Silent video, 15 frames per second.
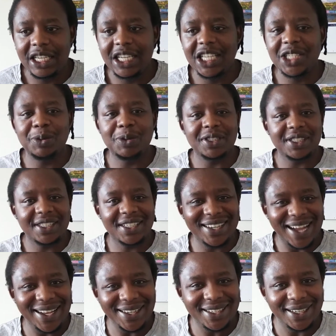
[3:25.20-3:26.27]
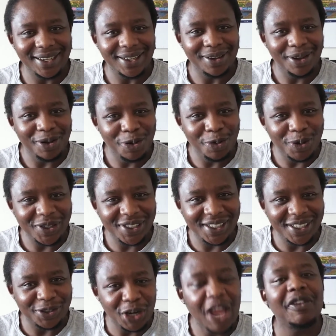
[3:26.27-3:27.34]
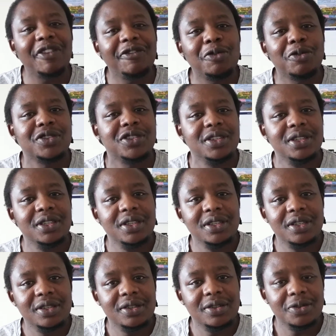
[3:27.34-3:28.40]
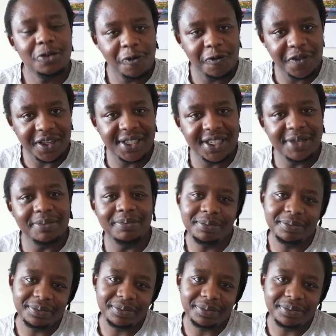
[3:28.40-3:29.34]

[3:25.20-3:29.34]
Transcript: it was Kante who was the driving force of that team.